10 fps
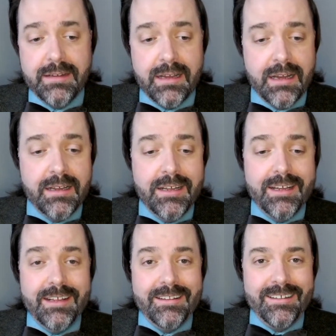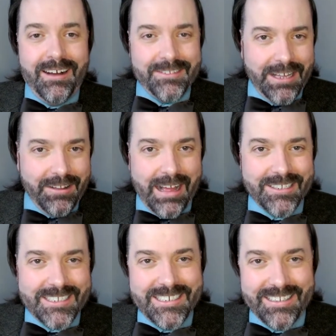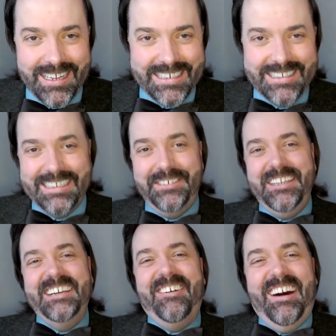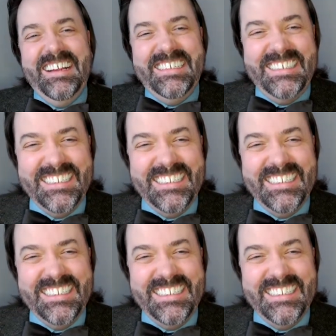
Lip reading: I'll tell Alex you liked it if you want.